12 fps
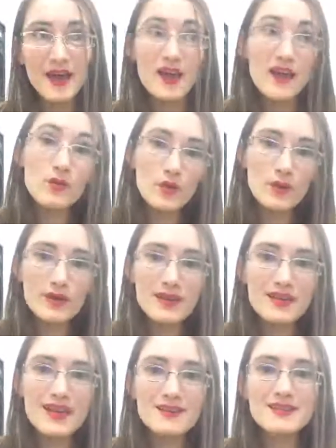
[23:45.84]
and
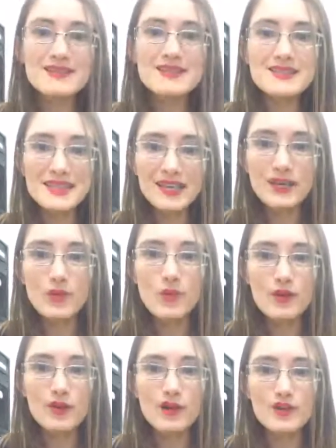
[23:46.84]
women get to see
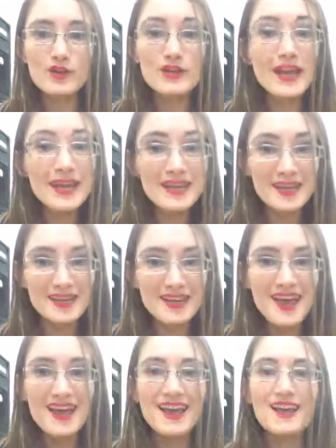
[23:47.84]
one another naked
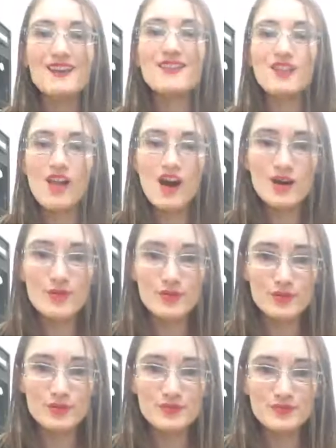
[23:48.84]
in the locker
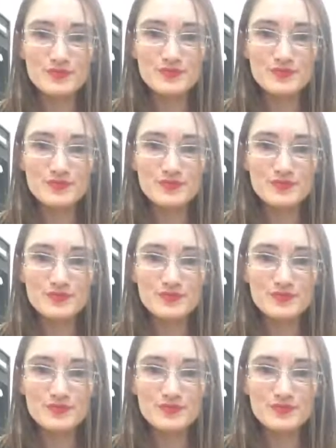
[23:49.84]
room.